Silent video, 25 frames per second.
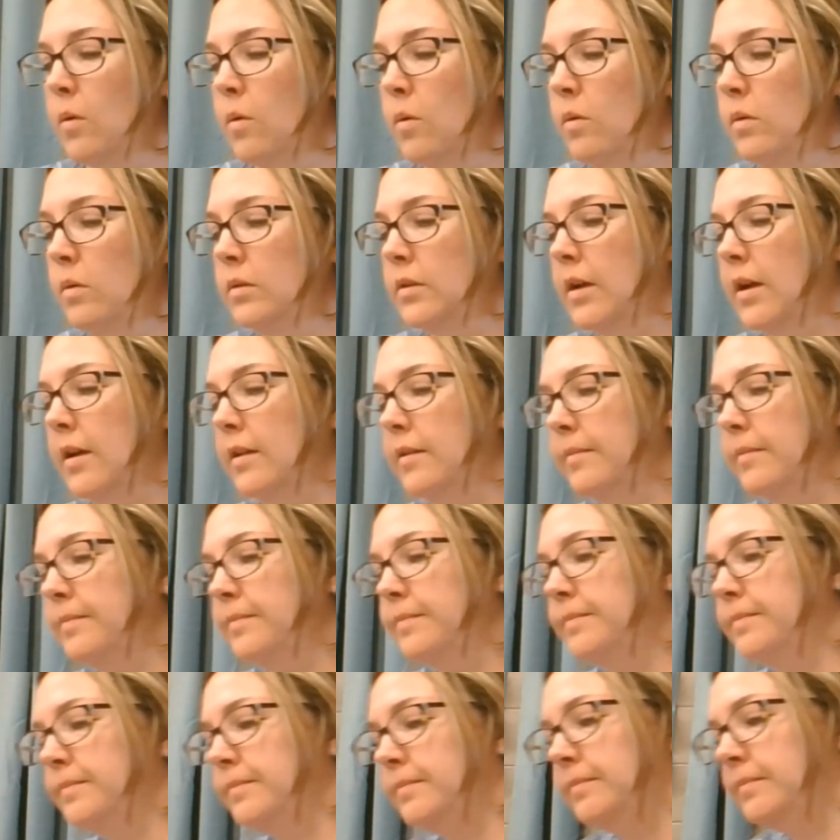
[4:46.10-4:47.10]
Hold on,
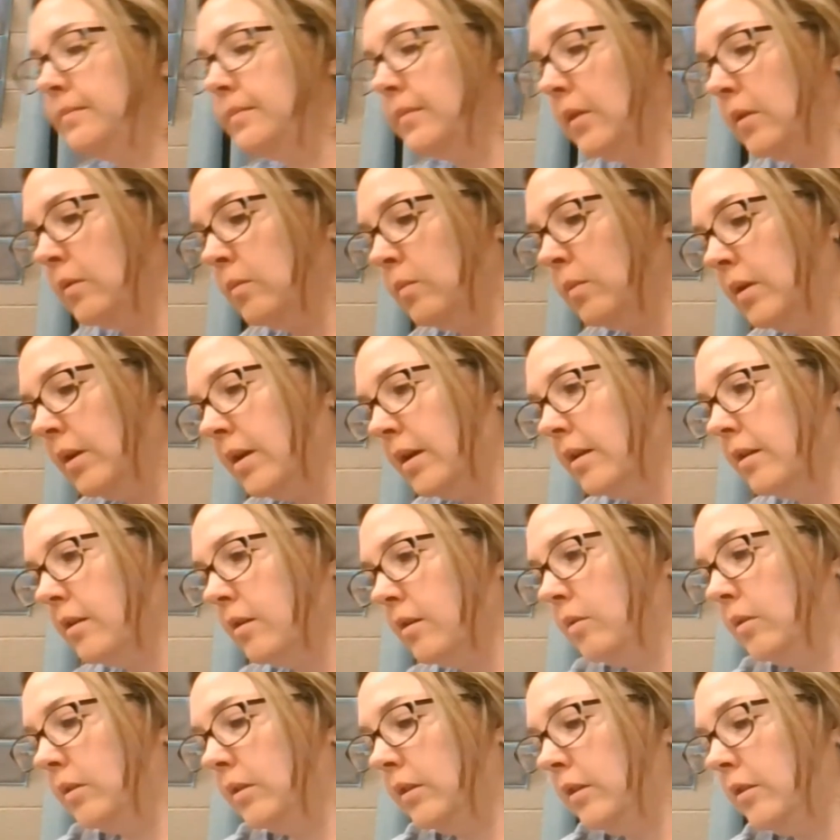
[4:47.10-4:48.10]
we gotta
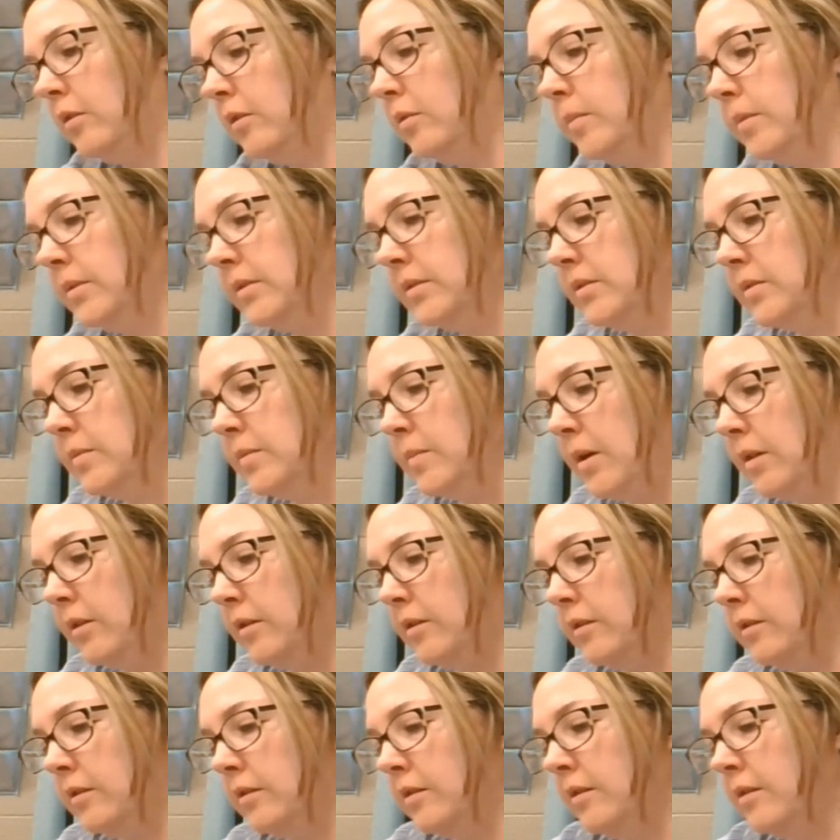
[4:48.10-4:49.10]
go a little bit
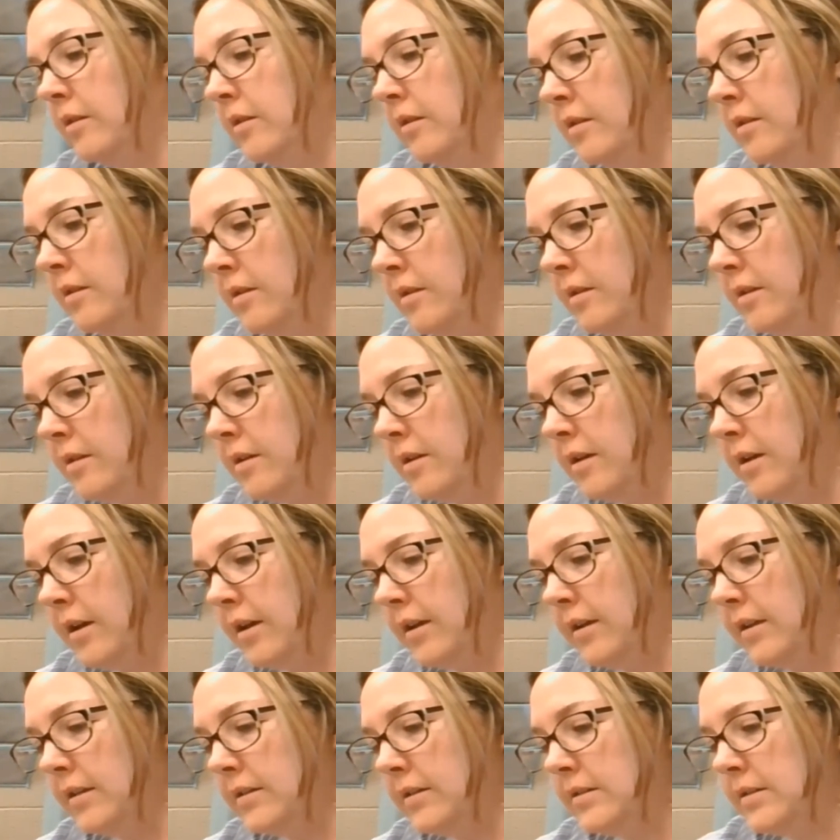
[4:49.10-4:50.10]
smaller.
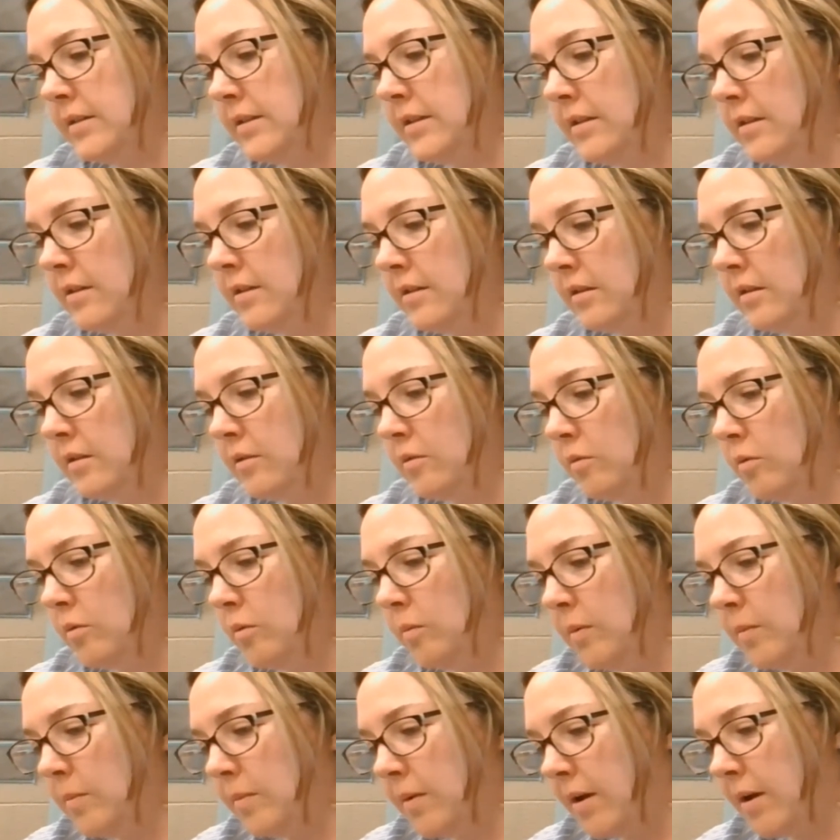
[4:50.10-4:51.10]
I can see that there will
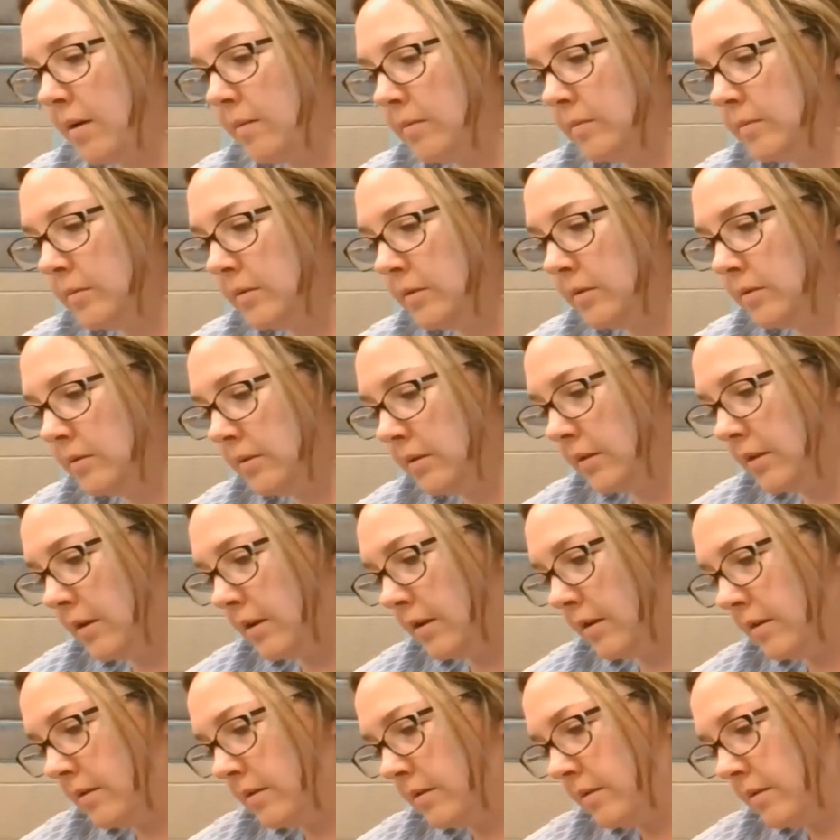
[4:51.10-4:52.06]
be problems using that.